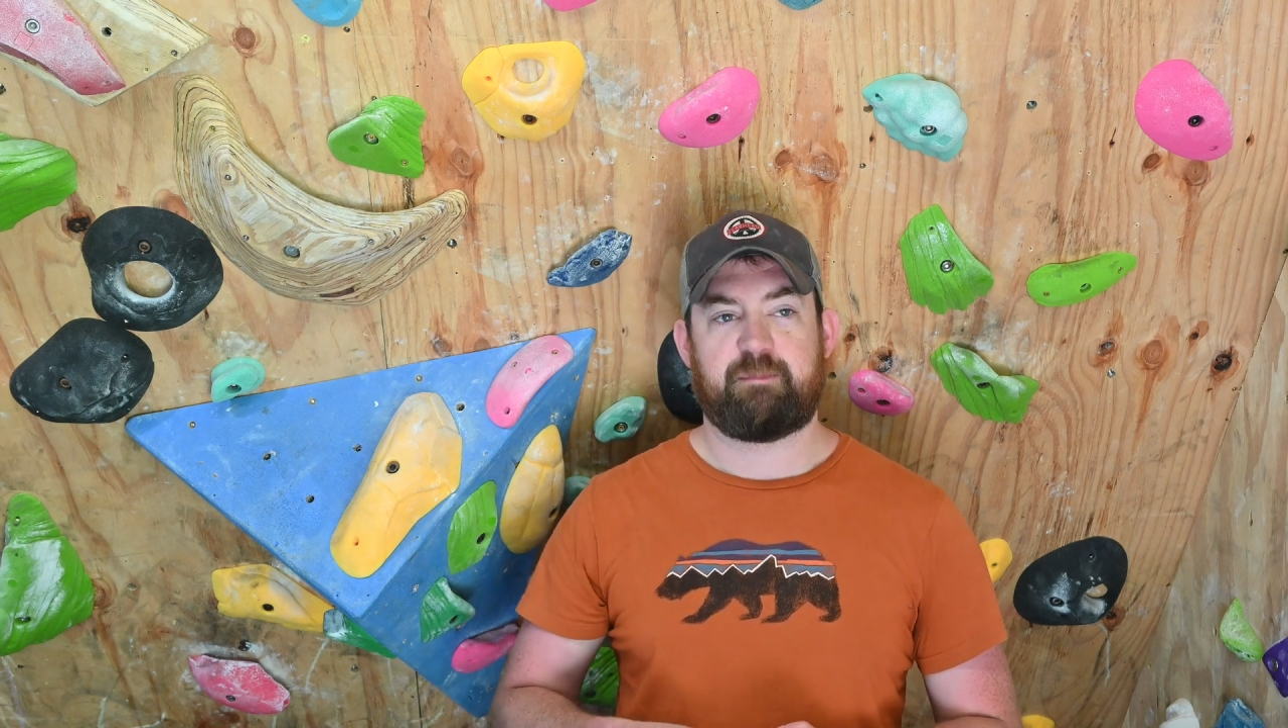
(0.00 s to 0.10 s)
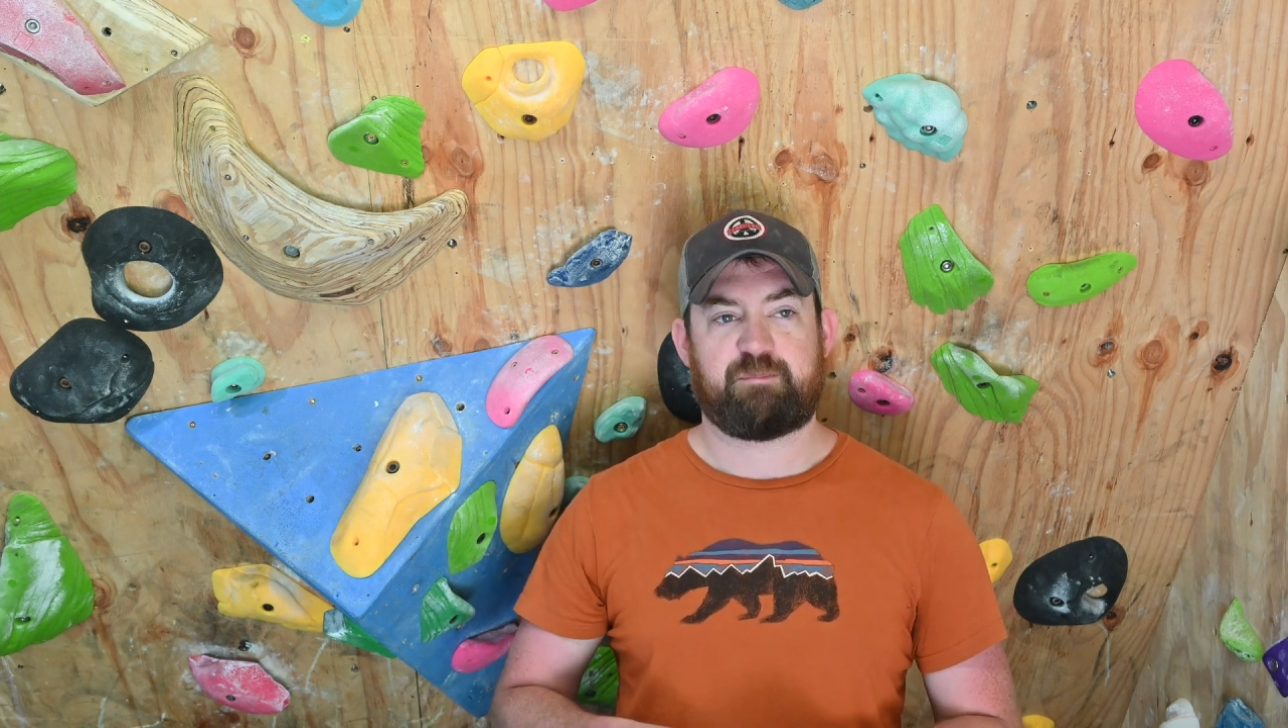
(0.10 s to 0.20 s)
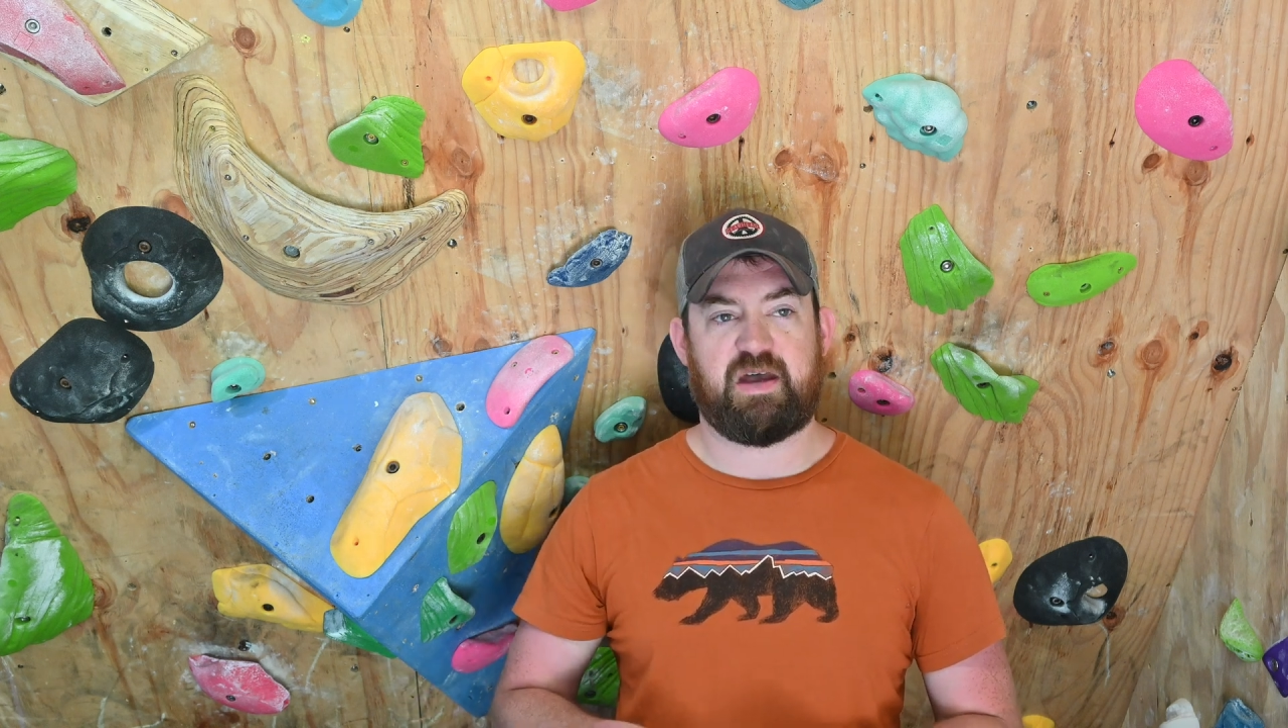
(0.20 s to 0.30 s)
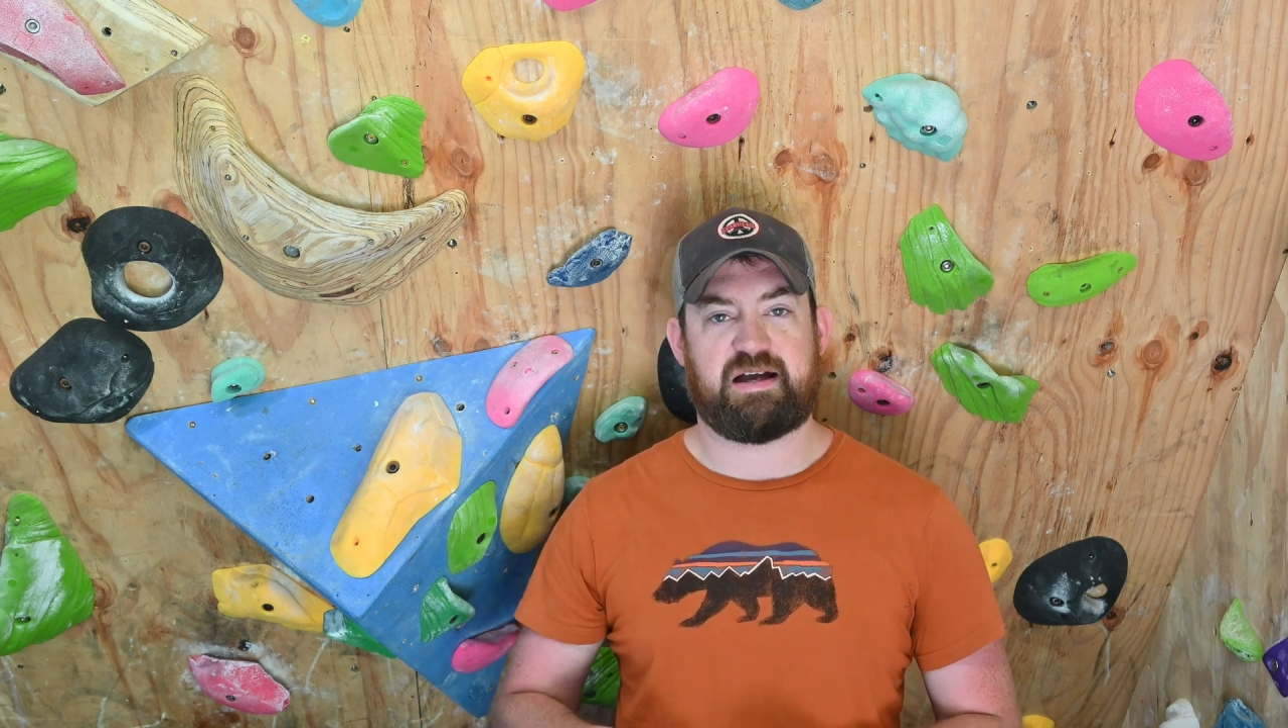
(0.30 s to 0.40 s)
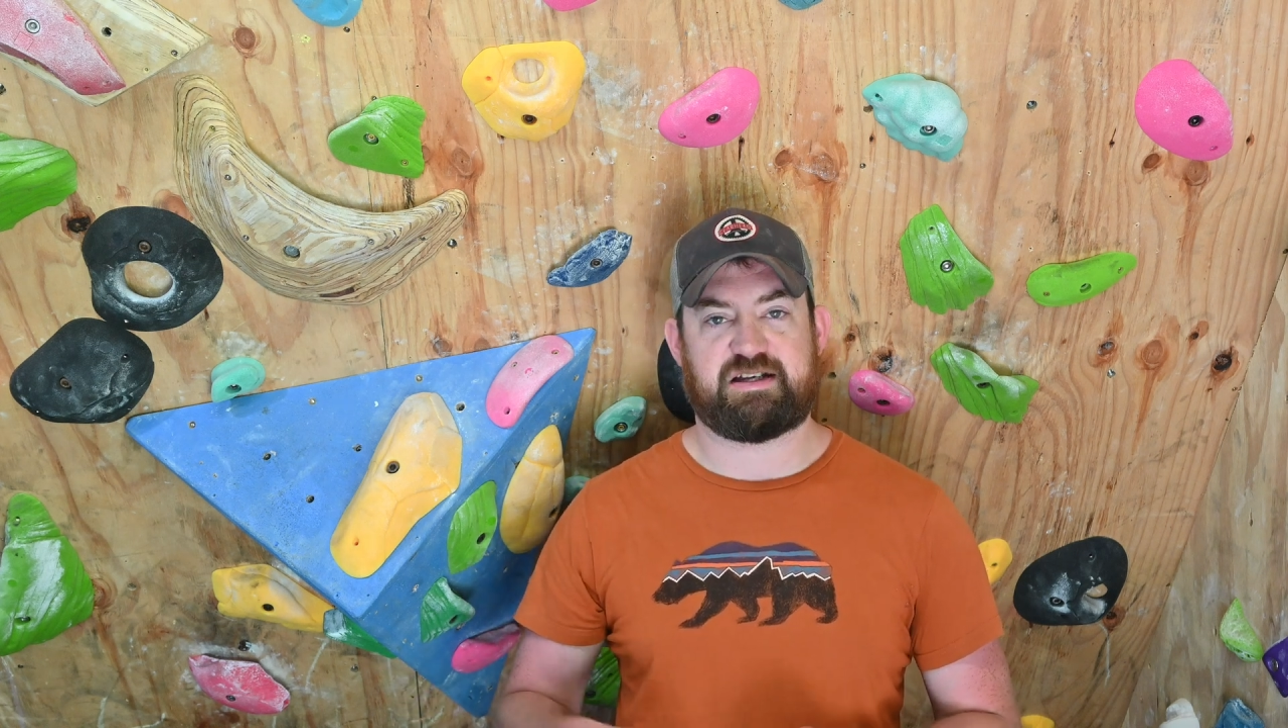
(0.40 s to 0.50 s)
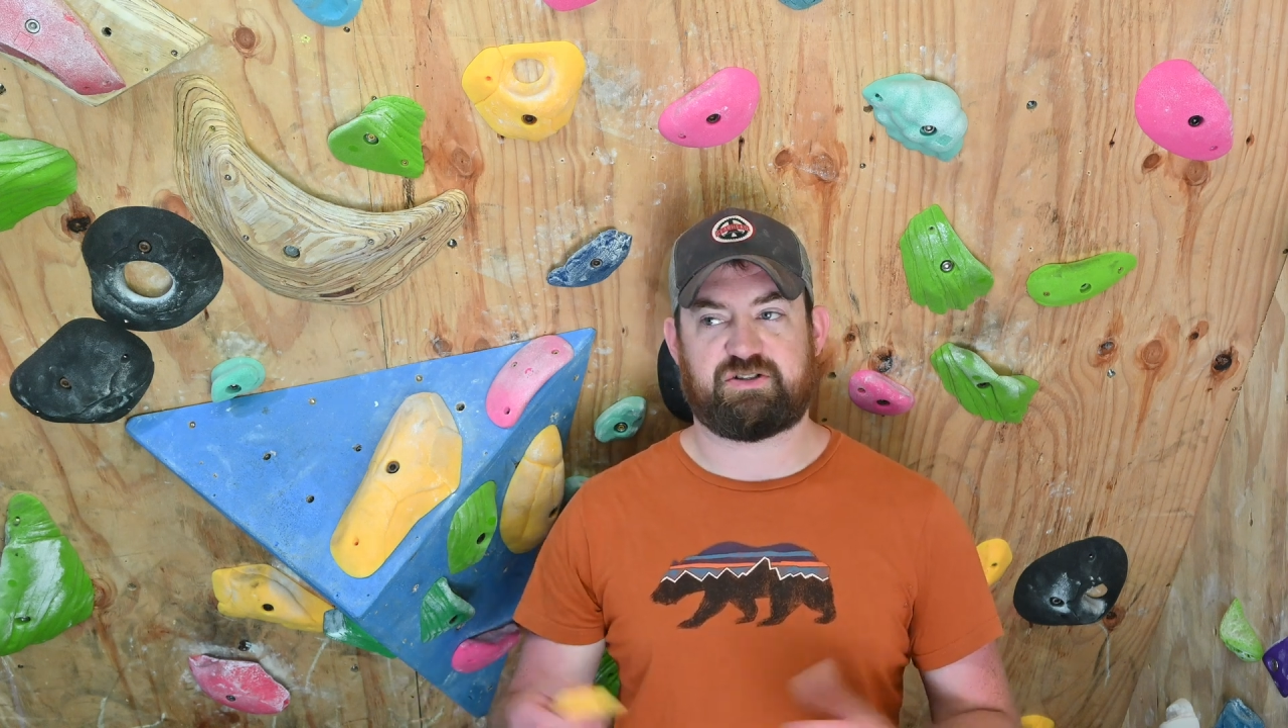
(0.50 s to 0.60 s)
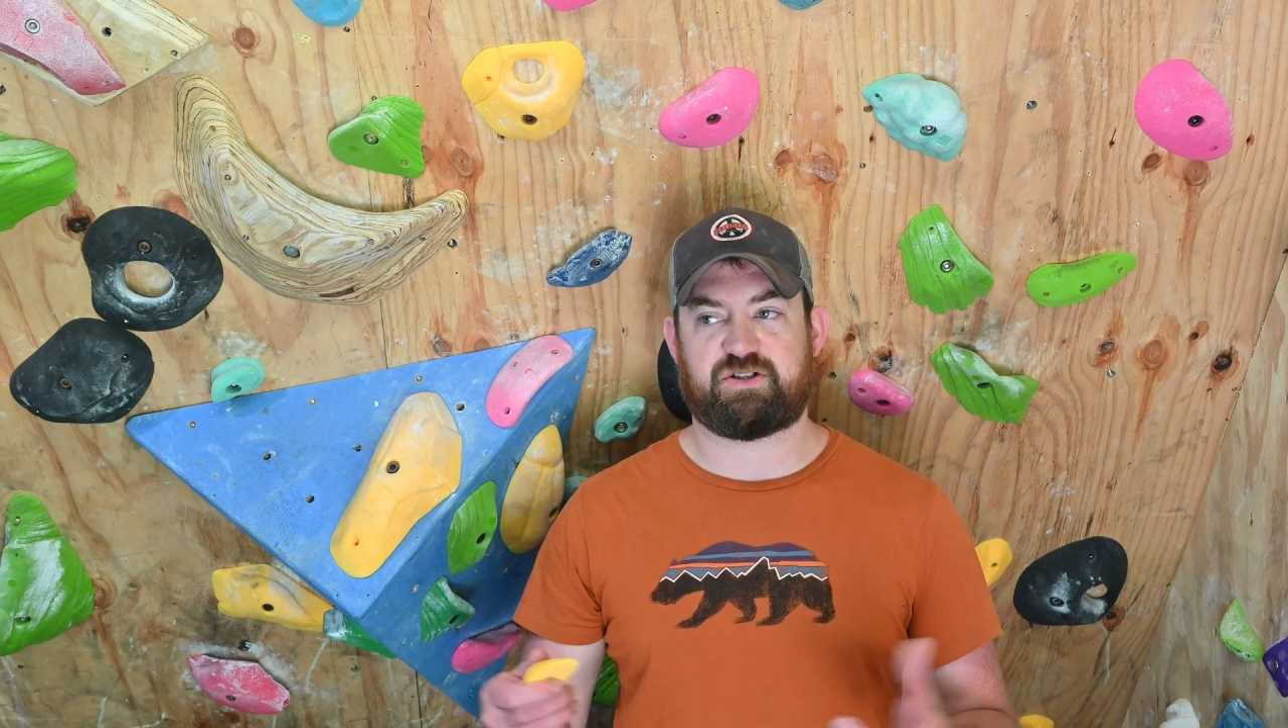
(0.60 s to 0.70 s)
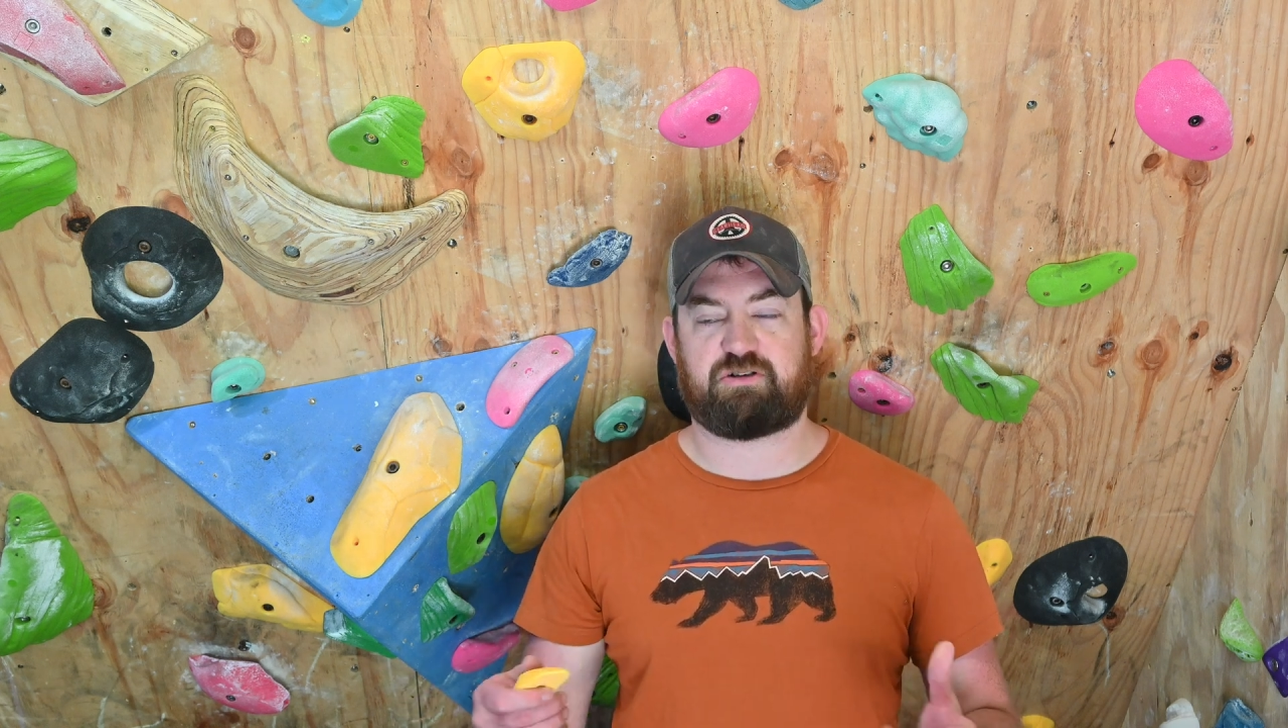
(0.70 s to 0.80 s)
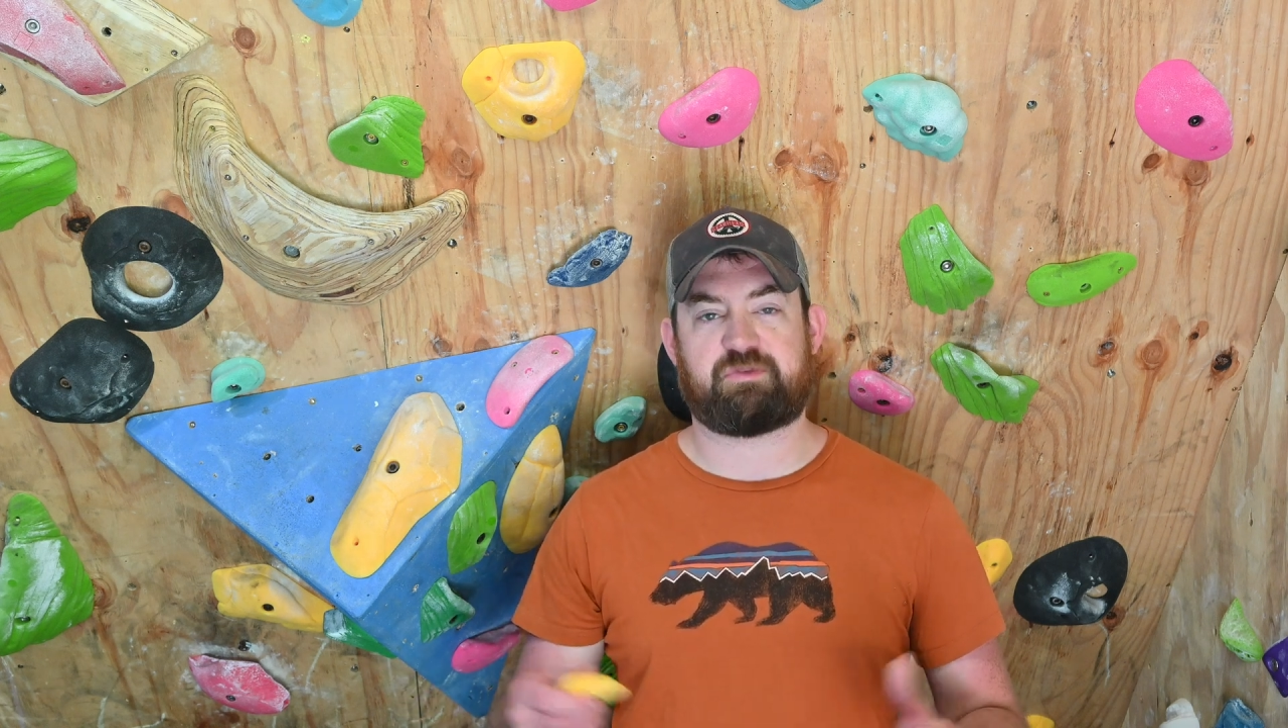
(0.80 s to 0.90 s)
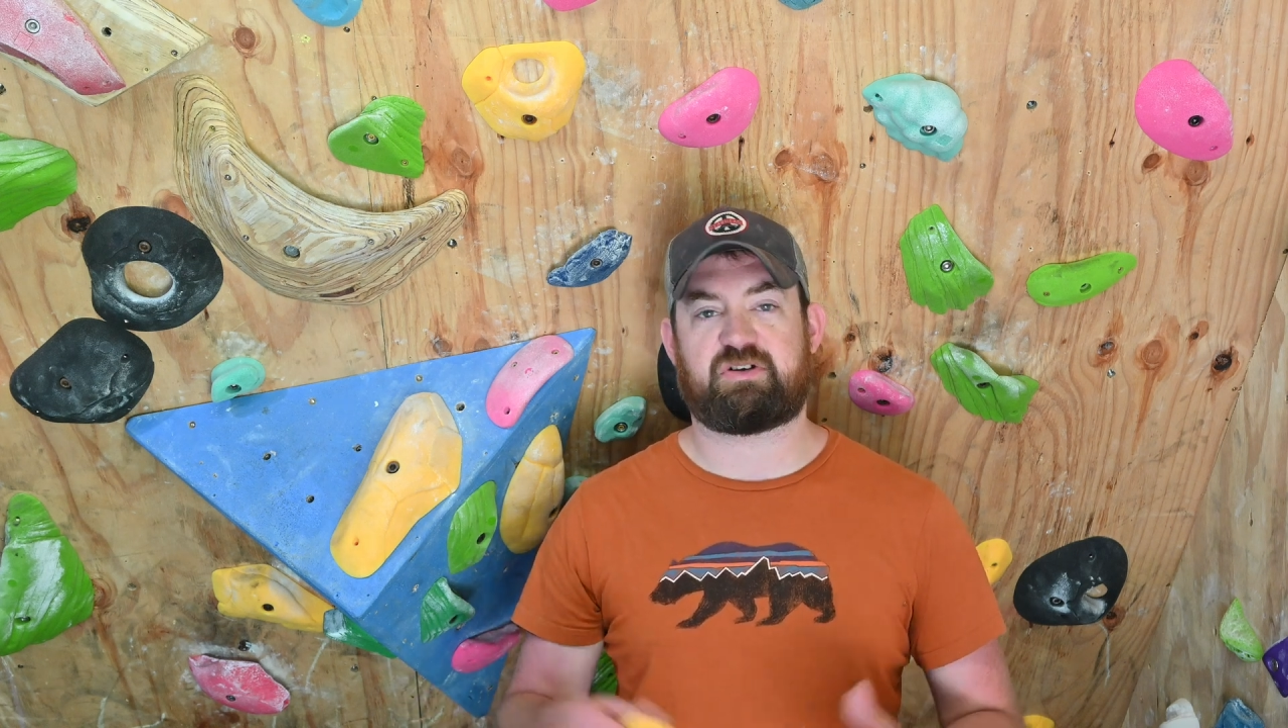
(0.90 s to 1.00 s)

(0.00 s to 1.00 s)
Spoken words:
because your crimps